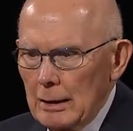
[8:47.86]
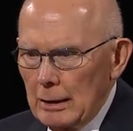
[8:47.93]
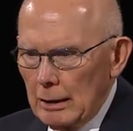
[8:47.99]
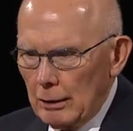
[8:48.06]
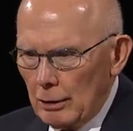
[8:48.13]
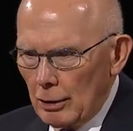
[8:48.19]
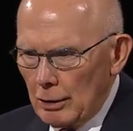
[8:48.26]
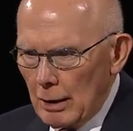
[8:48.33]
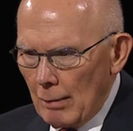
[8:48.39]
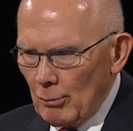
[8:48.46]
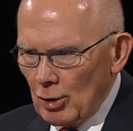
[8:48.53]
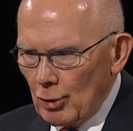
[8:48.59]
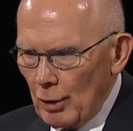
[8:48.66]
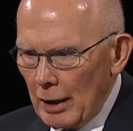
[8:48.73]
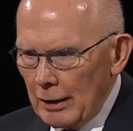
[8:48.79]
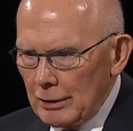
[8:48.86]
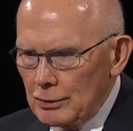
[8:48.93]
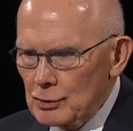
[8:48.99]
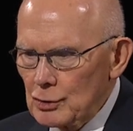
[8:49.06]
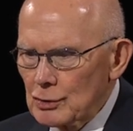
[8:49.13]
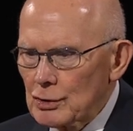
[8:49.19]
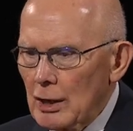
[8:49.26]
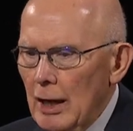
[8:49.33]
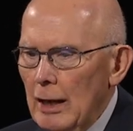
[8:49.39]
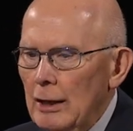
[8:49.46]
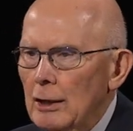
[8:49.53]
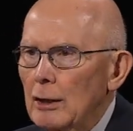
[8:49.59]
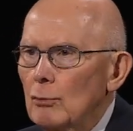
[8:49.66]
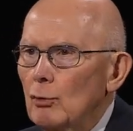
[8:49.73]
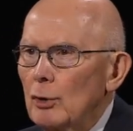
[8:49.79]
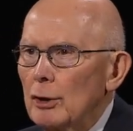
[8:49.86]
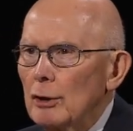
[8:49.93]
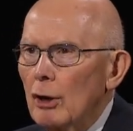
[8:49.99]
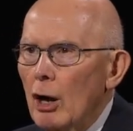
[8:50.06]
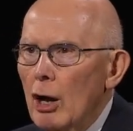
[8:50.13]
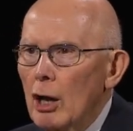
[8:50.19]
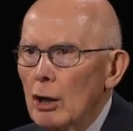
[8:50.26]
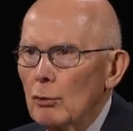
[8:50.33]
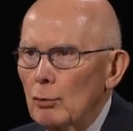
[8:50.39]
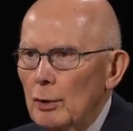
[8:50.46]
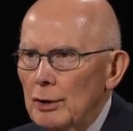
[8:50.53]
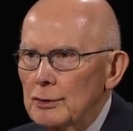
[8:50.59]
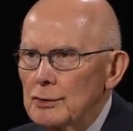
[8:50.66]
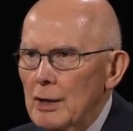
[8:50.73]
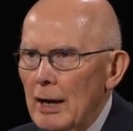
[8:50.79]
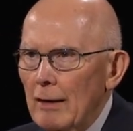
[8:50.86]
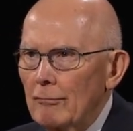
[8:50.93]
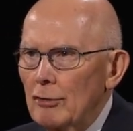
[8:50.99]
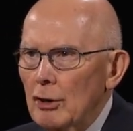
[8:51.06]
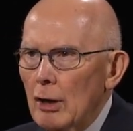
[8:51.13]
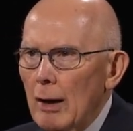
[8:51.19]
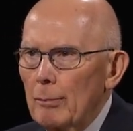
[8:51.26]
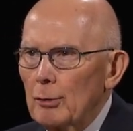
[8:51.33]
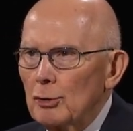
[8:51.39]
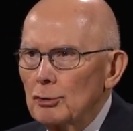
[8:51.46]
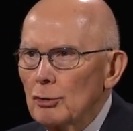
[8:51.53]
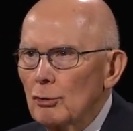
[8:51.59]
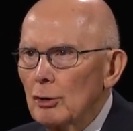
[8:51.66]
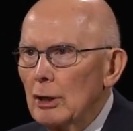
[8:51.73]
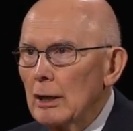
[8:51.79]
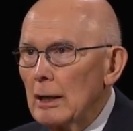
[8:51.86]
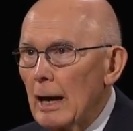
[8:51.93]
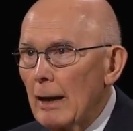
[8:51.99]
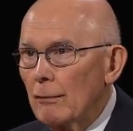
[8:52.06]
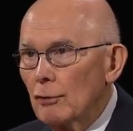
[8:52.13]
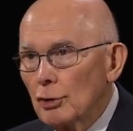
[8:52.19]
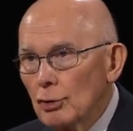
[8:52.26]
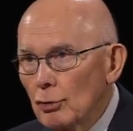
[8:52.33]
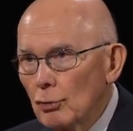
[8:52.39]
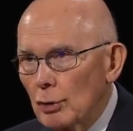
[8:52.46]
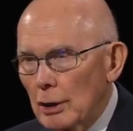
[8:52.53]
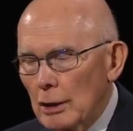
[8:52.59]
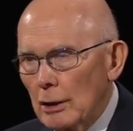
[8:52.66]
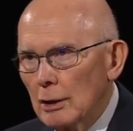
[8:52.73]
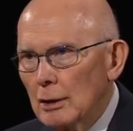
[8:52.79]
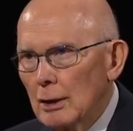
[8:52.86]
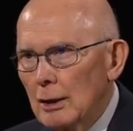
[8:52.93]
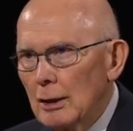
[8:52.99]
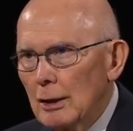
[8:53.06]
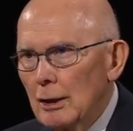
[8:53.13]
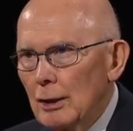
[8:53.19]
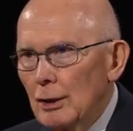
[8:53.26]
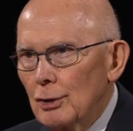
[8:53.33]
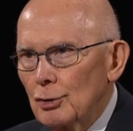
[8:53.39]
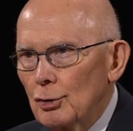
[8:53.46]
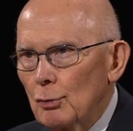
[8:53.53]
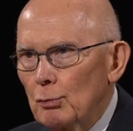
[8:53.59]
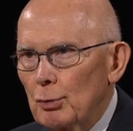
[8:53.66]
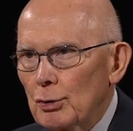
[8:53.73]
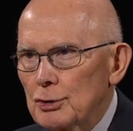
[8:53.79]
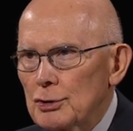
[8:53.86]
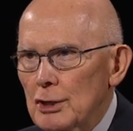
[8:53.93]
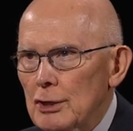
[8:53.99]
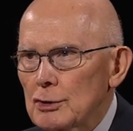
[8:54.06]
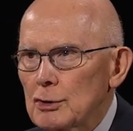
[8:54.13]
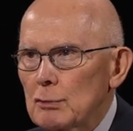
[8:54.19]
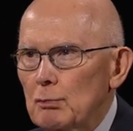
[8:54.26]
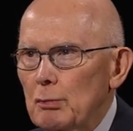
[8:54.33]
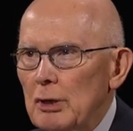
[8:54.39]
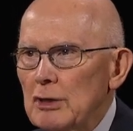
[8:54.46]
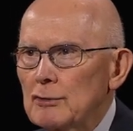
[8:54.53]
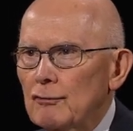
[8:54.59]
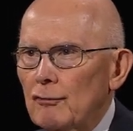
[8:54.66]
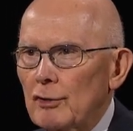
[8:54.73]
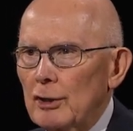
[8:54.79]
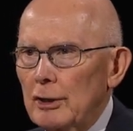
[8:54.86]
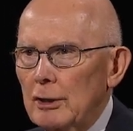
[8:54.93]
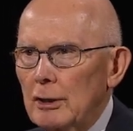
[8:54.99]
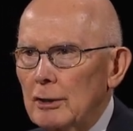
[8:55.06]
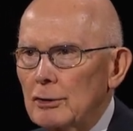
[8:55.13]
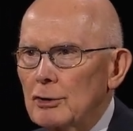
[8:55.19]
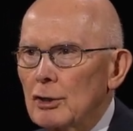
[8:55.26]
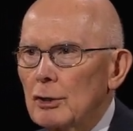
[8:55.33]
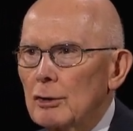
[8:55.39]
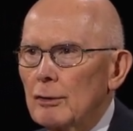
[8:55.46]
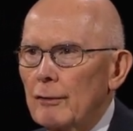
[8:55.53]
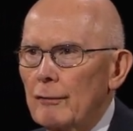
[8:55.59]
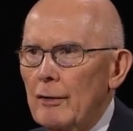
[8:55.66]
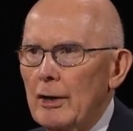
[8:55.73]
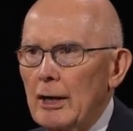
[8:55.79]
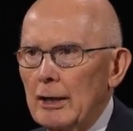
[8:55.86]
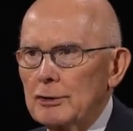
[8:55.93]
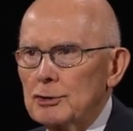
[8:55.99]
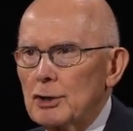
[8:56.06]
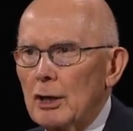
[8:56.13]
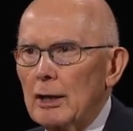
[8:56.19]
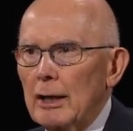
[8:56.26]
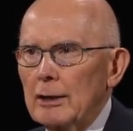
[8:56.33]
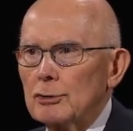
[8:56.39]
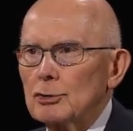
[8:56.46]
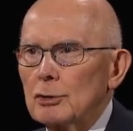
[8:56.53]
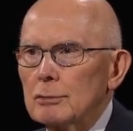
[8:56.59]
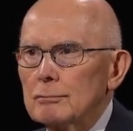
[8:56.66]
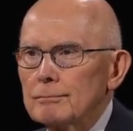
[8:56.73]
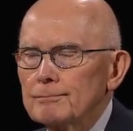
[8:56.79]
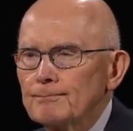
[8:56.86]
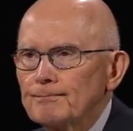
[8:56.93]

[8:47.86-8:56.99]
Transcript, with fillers: In a democratic society, we always have the opportunity and the duty to persist peacefully until the next election.